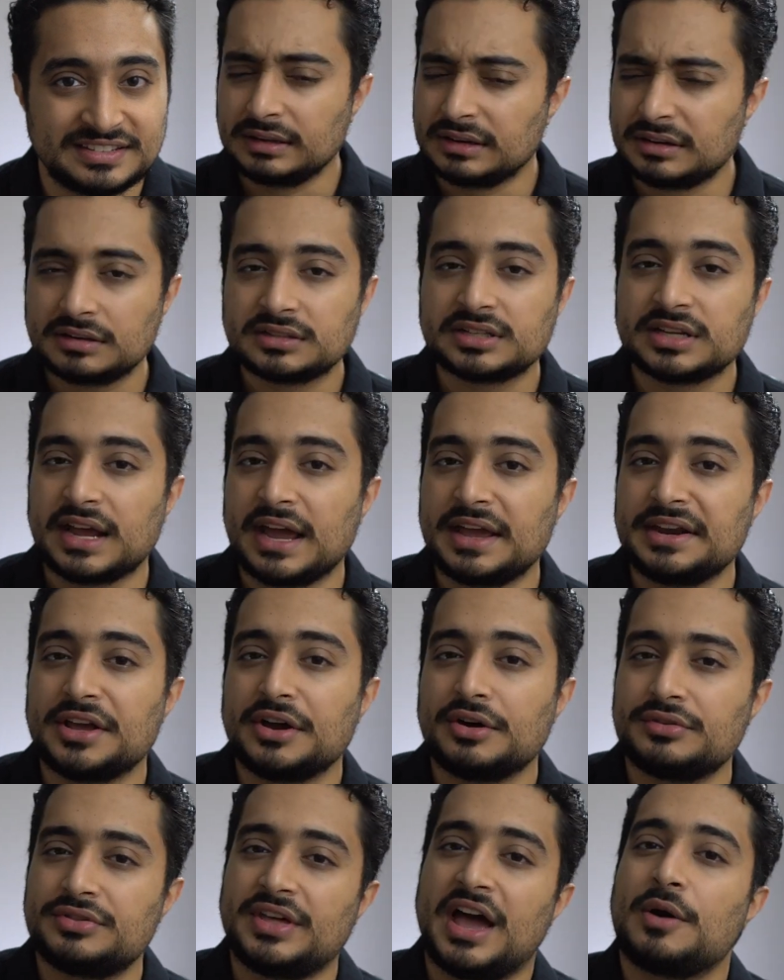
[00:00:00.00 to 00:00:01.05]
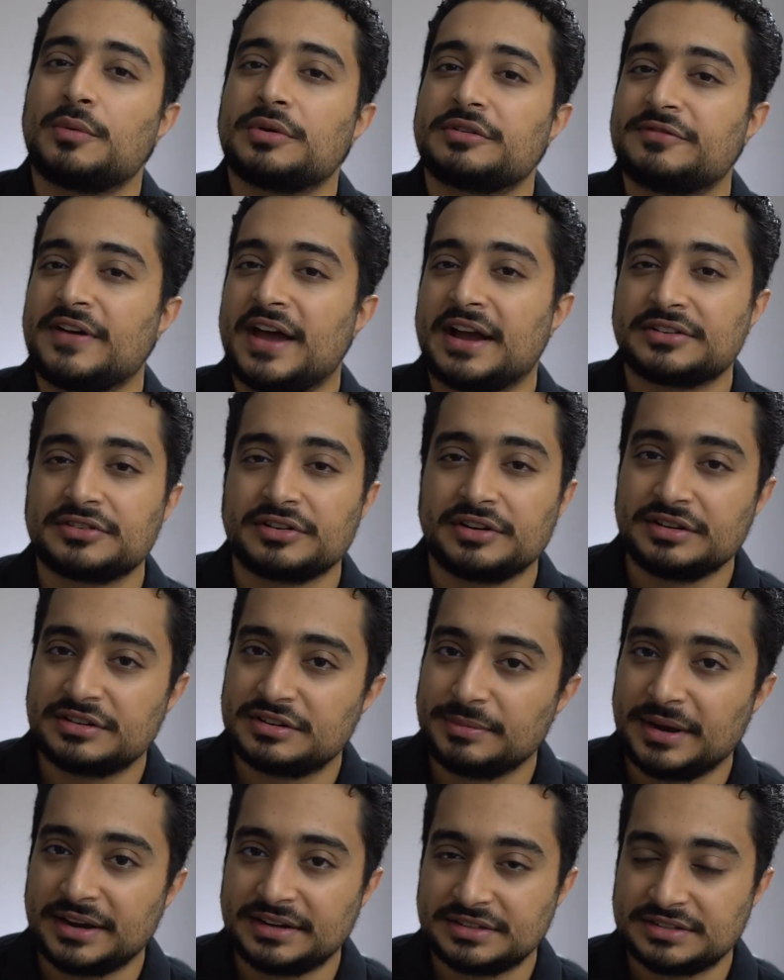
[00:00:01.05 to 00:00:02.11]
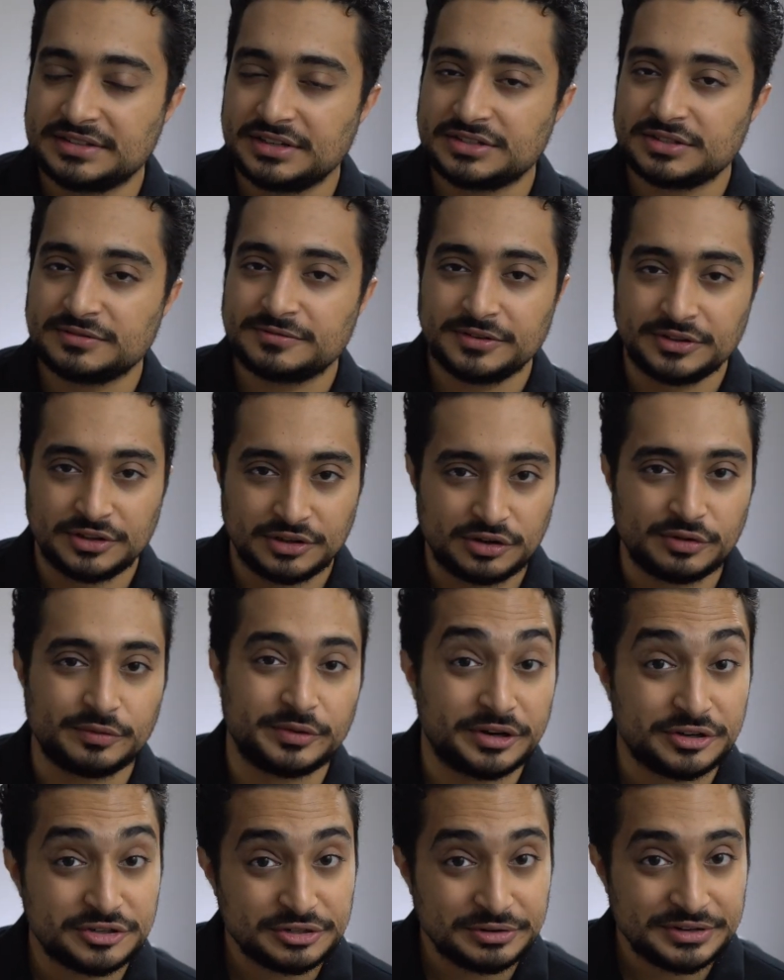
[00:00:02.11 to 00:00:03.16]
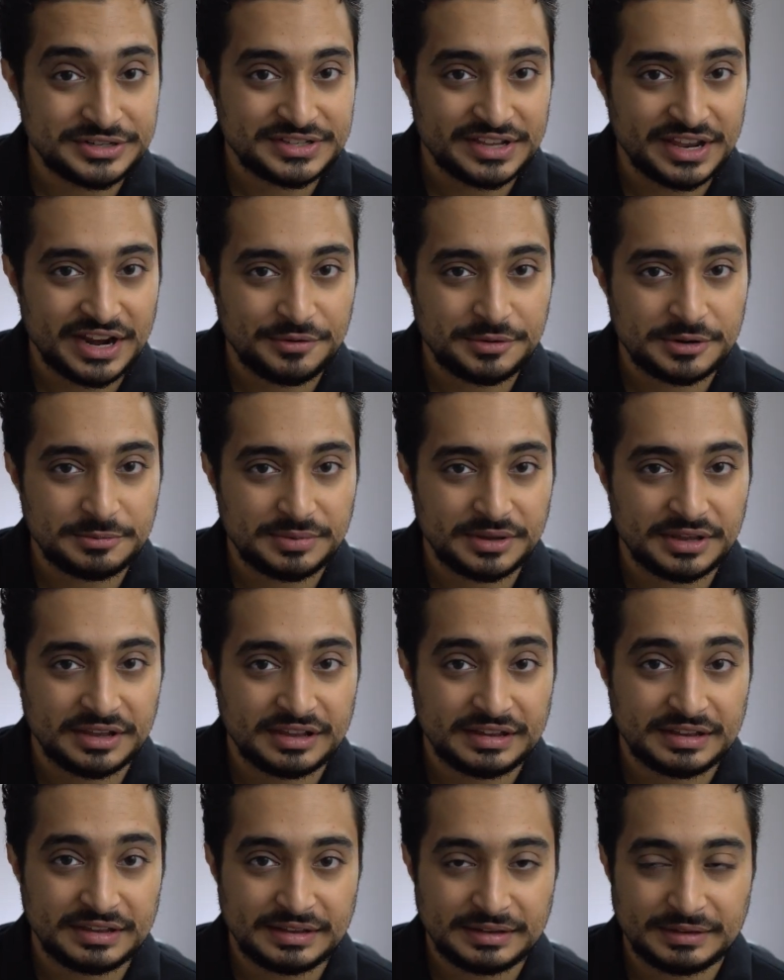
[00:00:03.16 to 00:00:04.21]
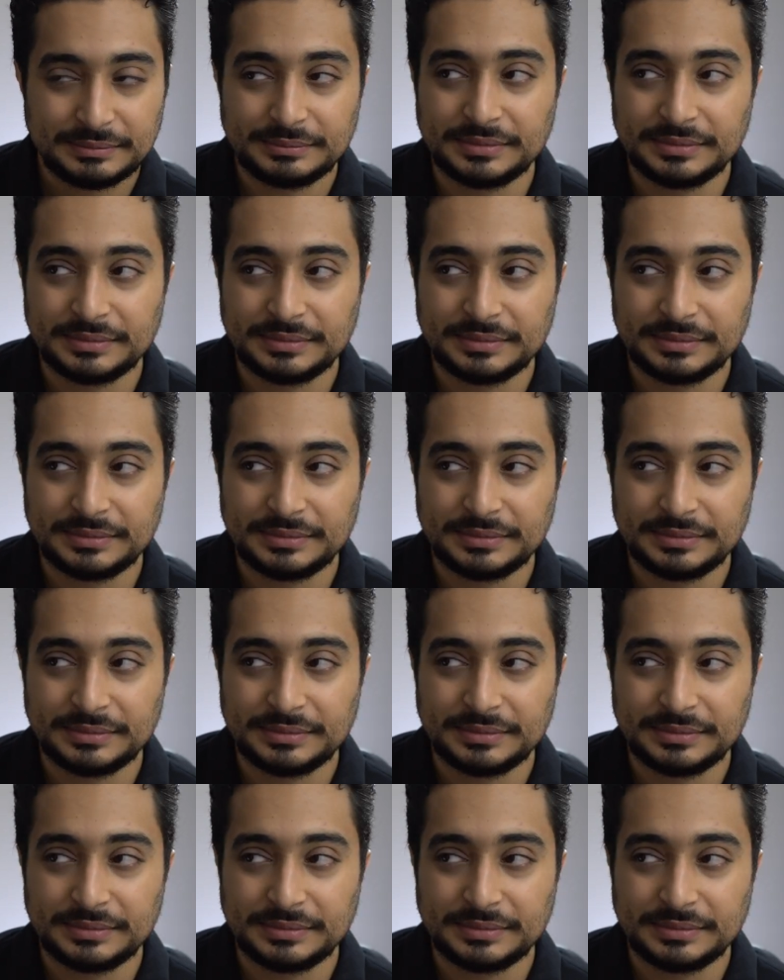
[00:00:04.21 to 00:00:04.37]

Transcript: Little did I know that would factor into my decision for the career choice that I would pick.